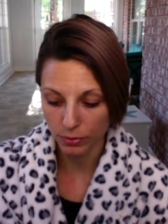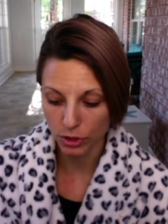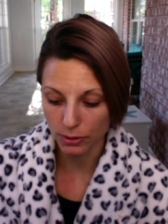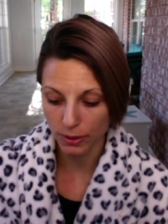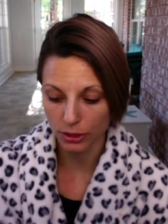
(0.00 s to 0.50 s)

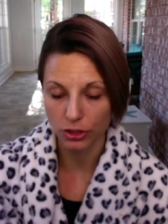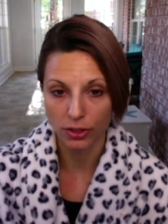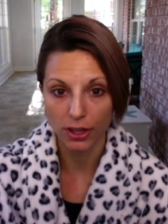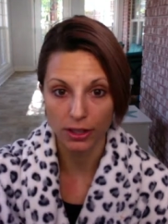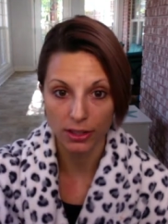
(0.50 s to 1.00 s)
Just make sure
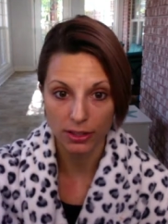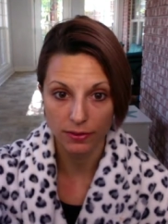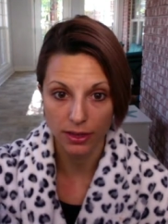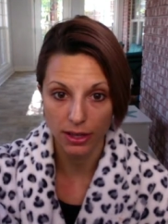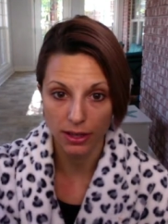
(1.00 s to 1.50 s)
that it is
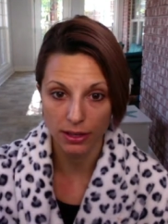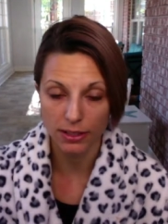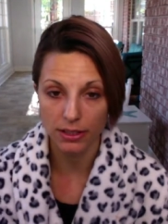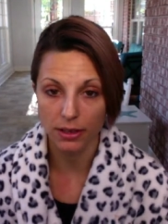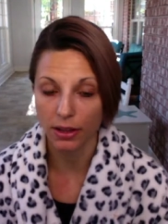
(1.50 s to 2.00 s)
vegan, because
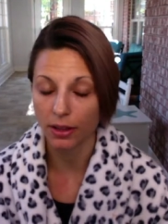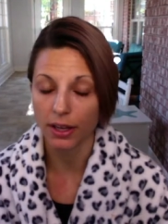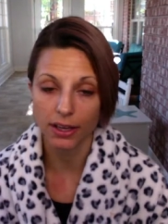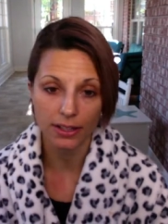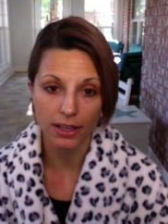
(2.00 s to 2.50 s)
like
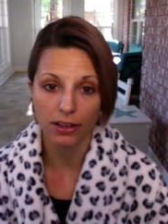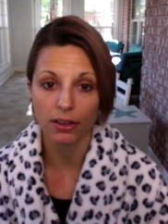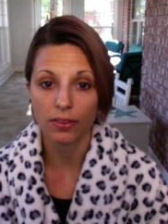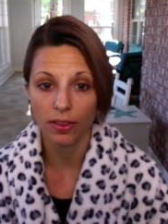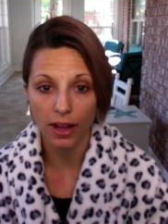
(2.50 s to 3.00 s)
I said, a
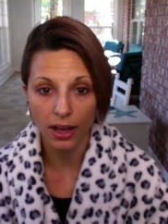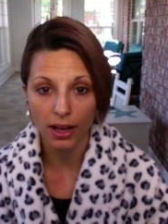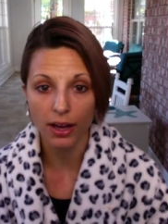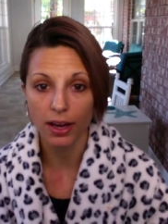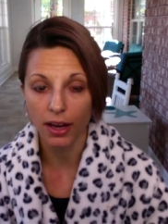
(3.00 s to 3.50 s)
lot
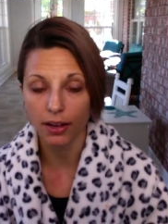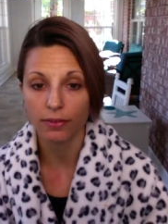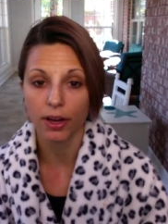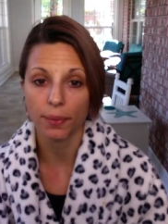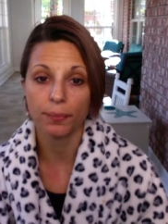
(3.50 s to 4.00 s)
of
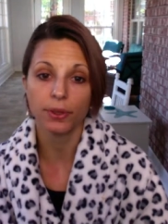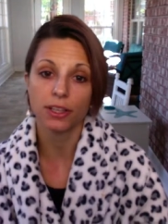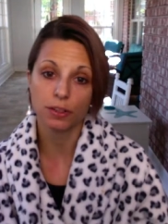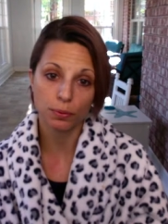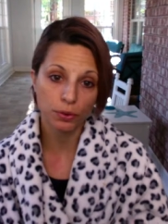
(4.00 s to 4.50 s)

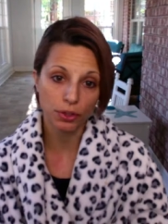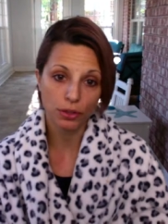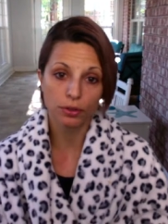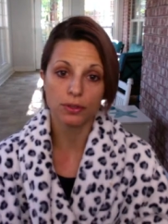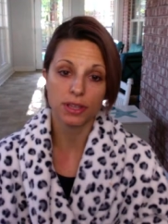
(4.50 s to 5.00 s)
companies will
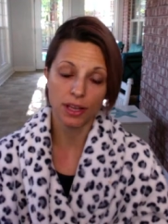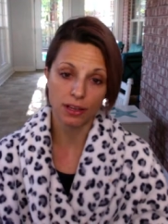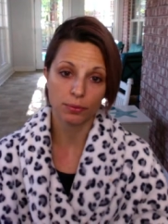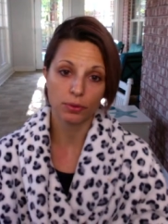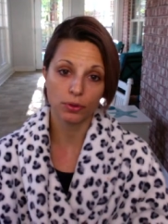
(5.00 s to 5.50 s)
use
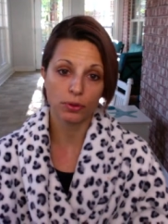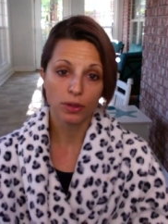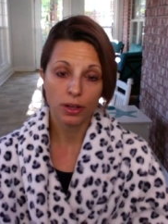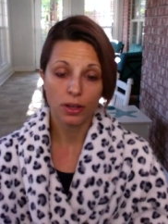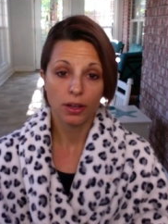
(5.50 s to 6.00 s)
animal
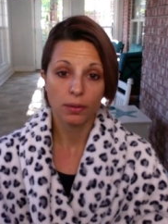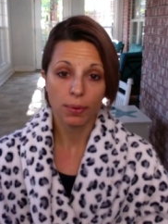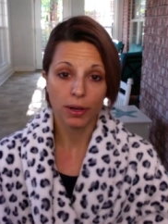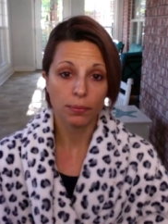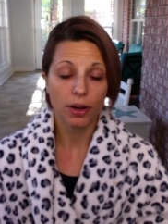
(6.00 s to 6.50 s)

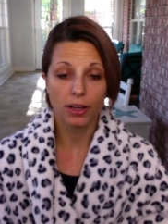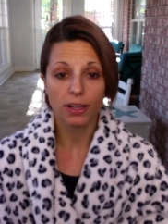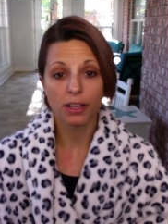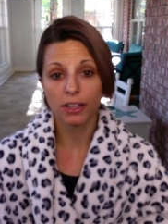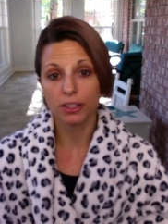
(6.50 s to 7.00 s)

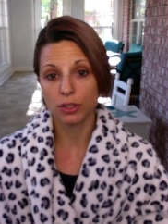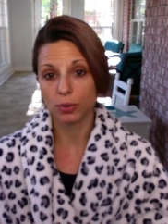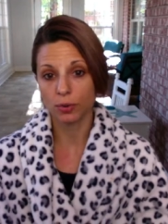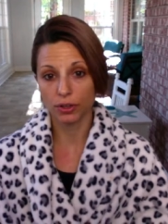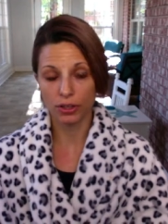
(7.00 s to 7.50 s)
byproducts
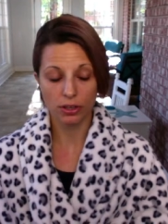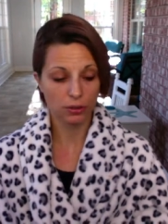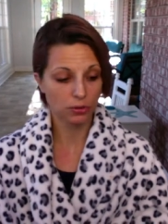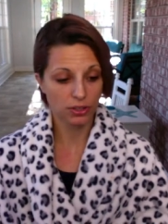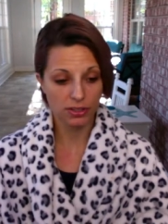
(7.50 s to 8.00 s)
or,
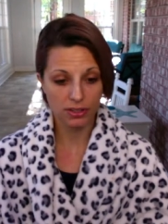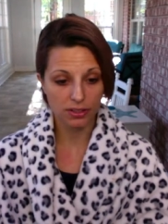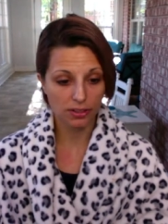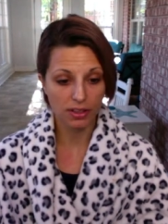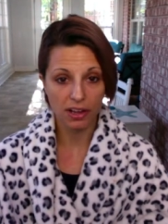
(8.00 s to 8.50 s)
just
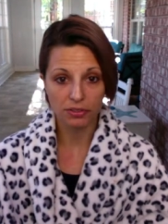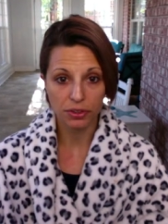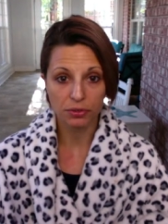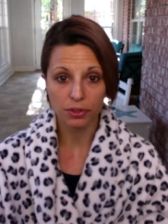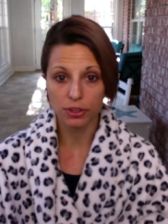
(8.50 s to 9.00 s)

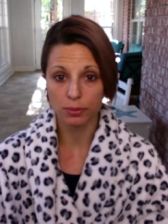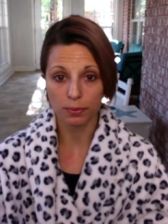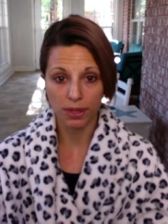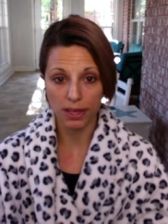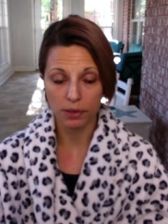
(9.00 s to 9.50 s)
leftovers from
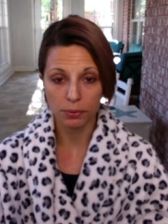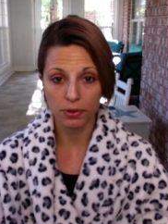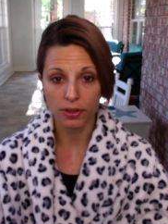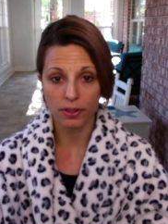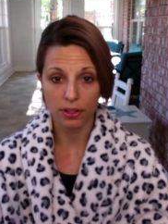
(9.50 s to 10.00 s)
the animal
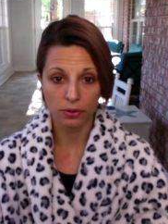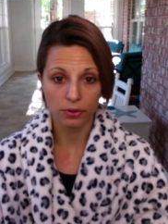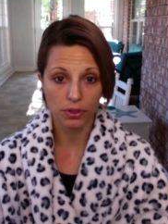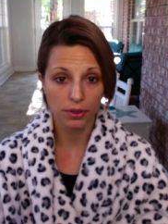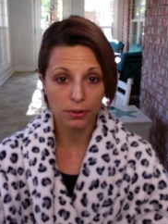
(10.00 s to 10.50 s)
that they don't
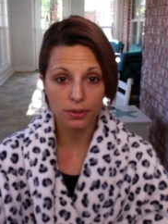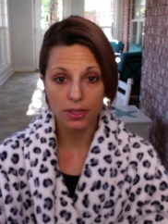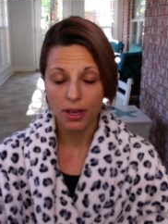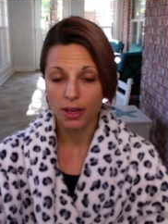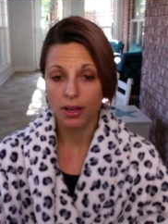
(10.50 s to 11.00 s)
use
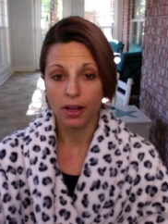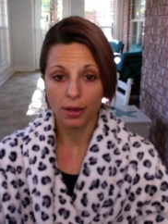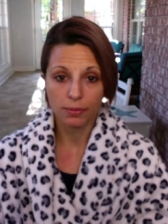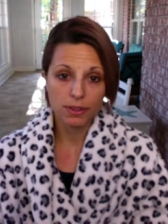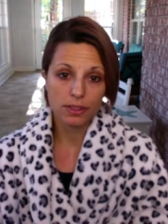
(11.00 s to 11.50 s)

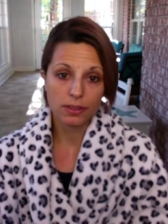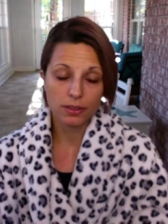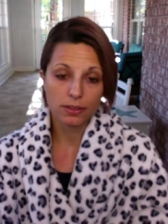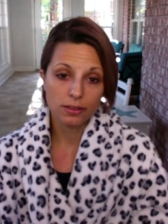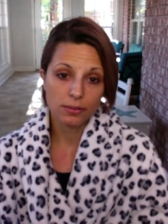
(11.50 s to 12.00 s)

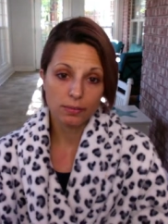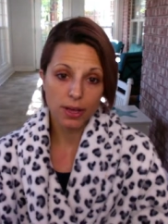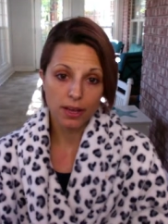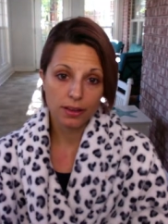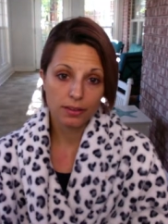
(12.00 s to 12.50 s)
to
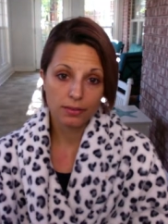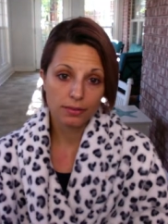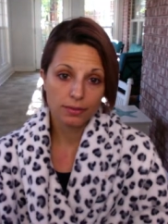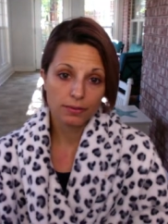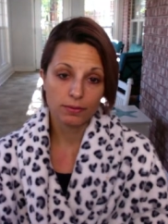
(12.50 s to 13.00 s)
make
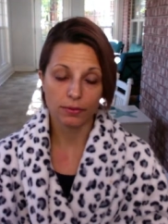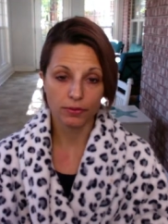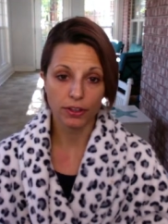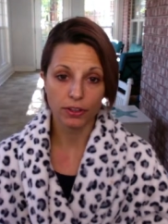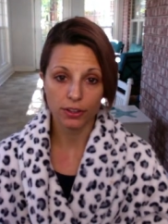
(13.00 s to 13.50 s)

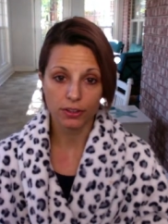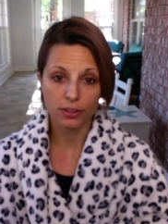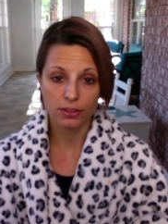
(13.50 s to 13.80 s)
fillers,